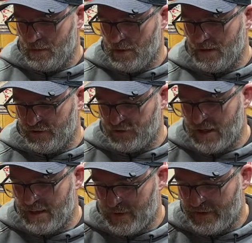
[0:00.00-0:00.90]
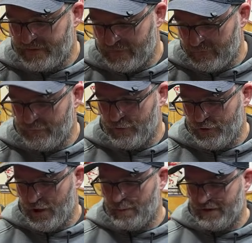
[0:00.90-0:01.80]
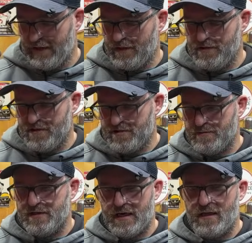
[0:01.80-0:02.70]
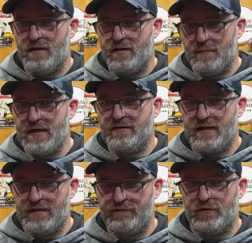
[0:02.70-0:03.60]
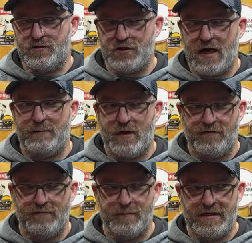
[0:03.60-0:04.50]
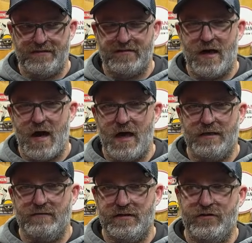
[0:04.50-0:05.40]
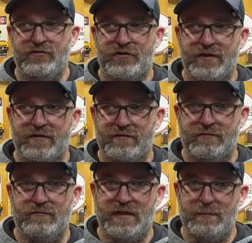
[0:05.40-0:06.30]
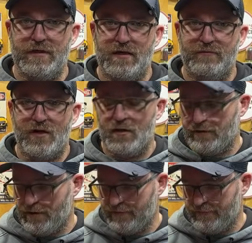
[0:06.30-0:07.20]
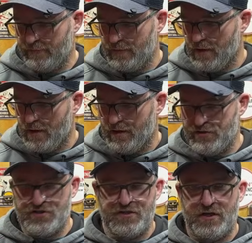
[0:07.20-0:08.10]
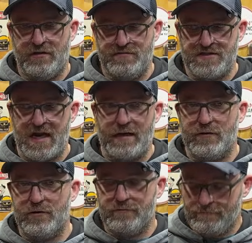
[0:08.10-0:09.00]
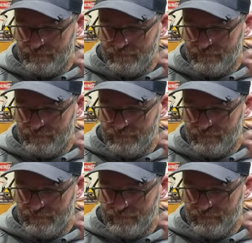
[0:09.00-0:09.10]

A lot of tripods have a foot up and down adjustment. Yeah, the main thing for a tripod for me is the height. It usually doesn't get me up tall enough. Just a standard